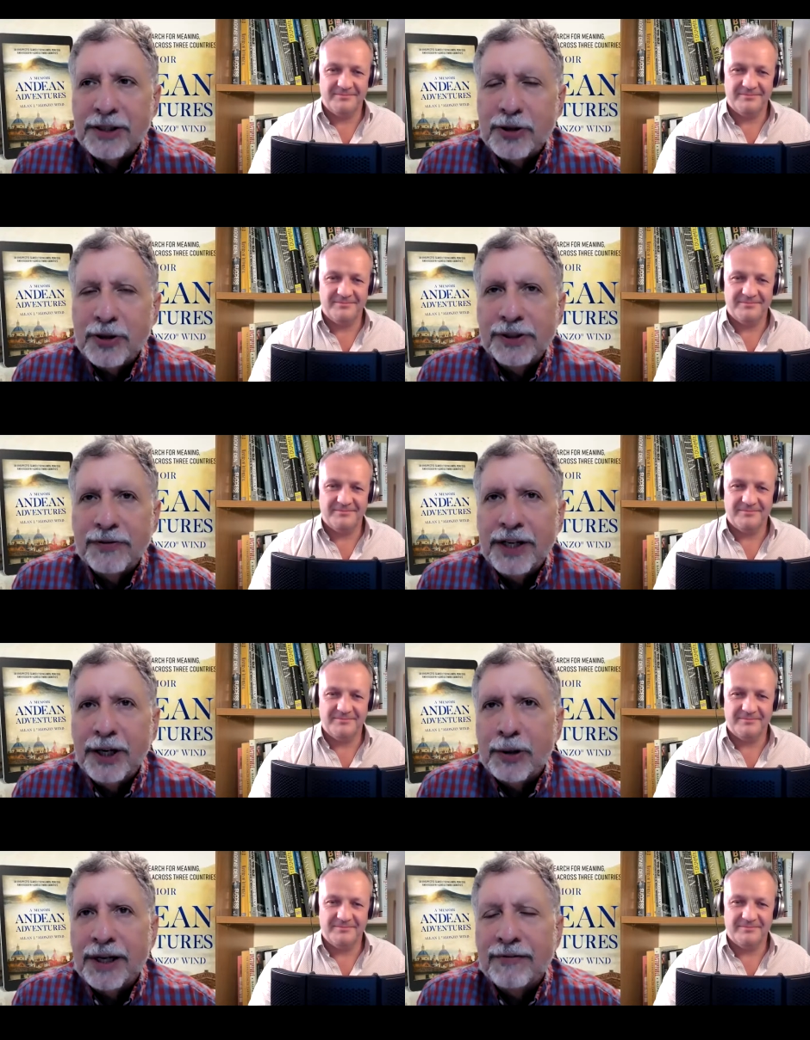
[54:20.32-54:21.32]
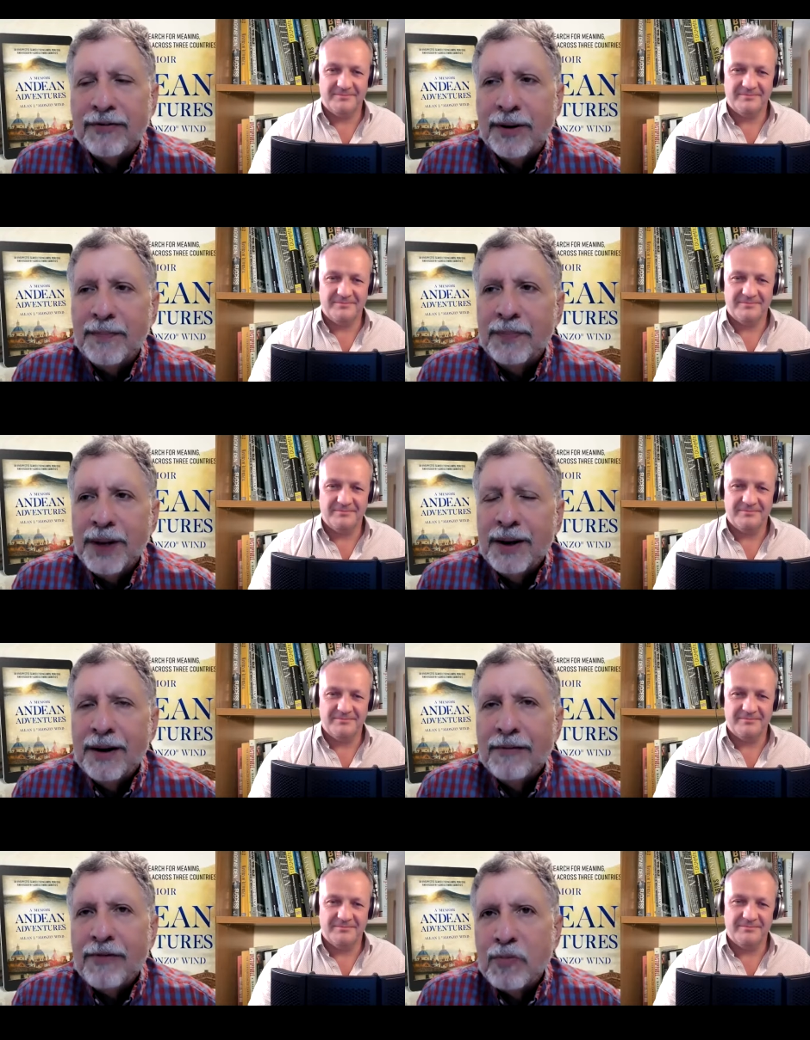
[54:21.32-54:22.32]
Speaker 1: in terms of hearing from
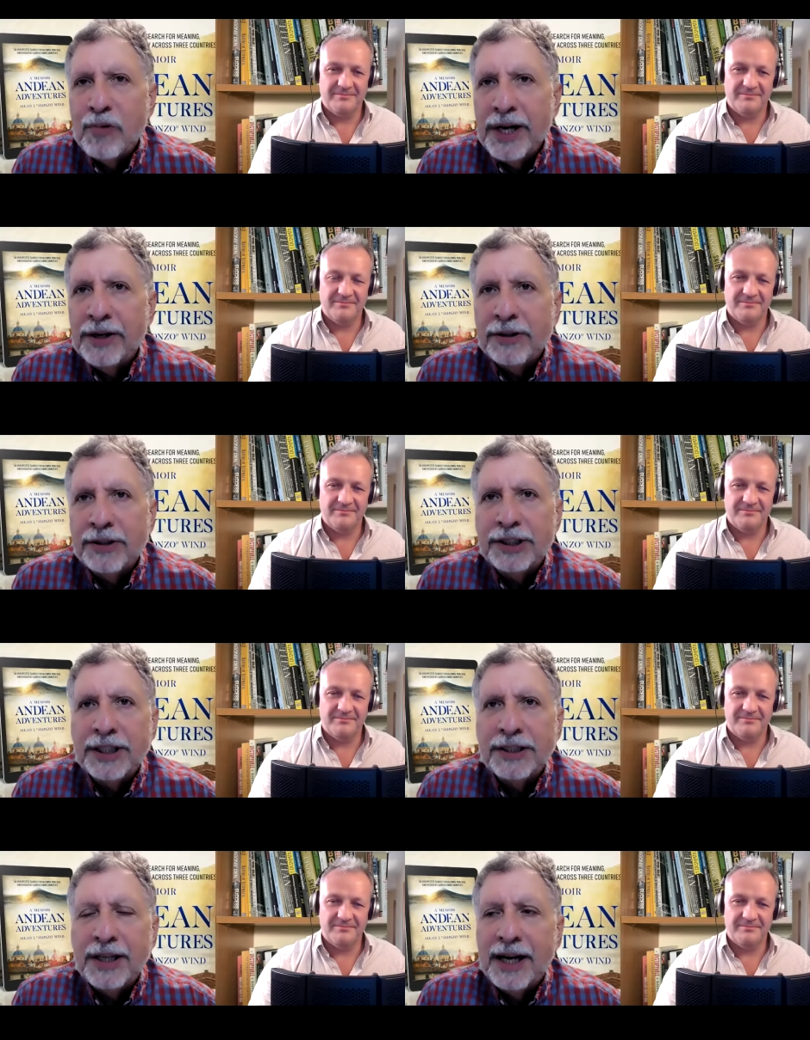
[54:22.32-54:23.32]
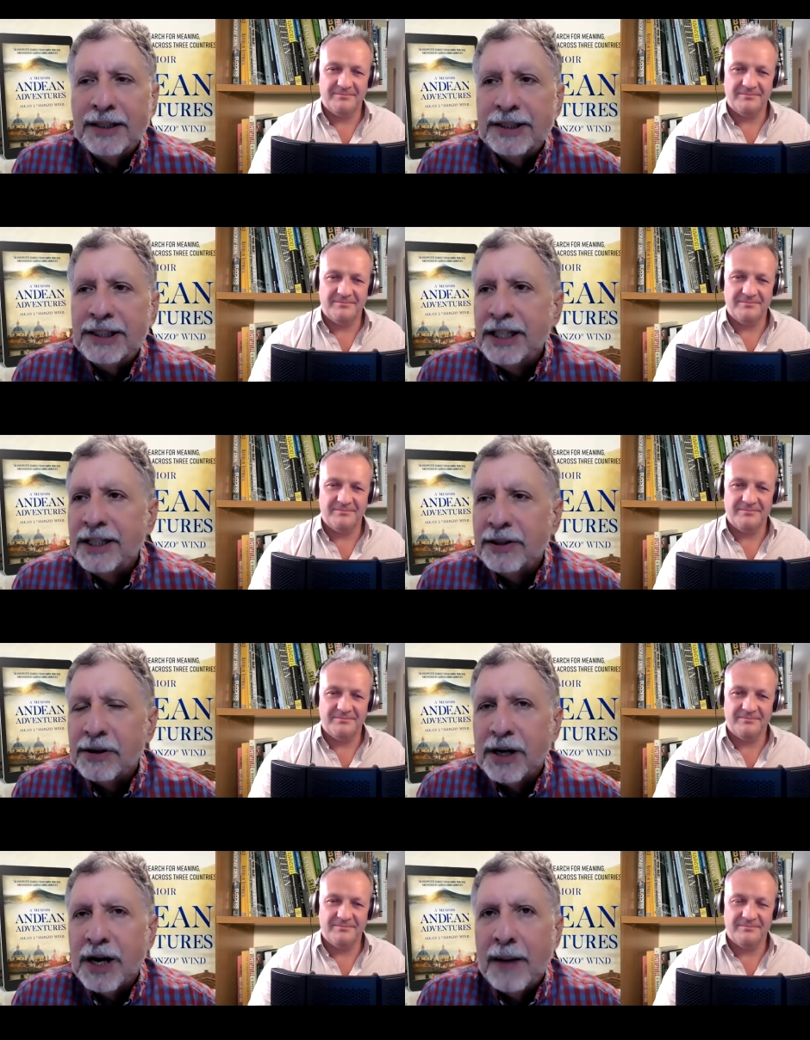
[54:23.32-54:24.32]
from readers and and seeing
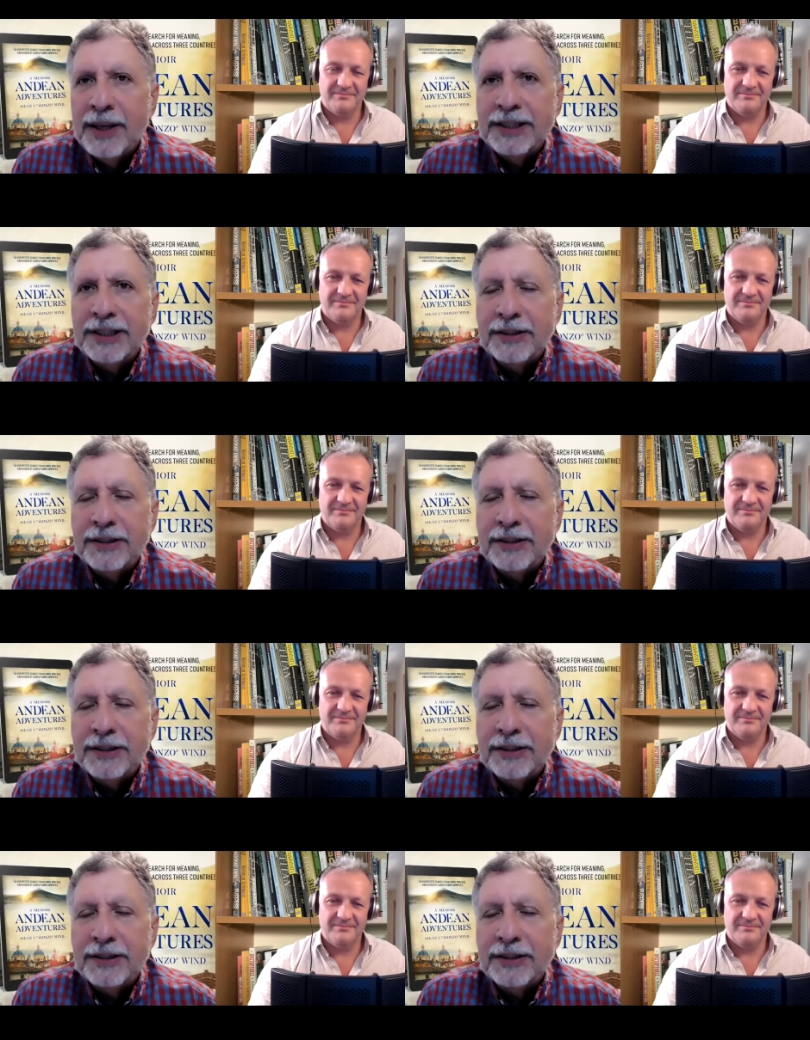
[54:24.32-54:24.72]
their comments.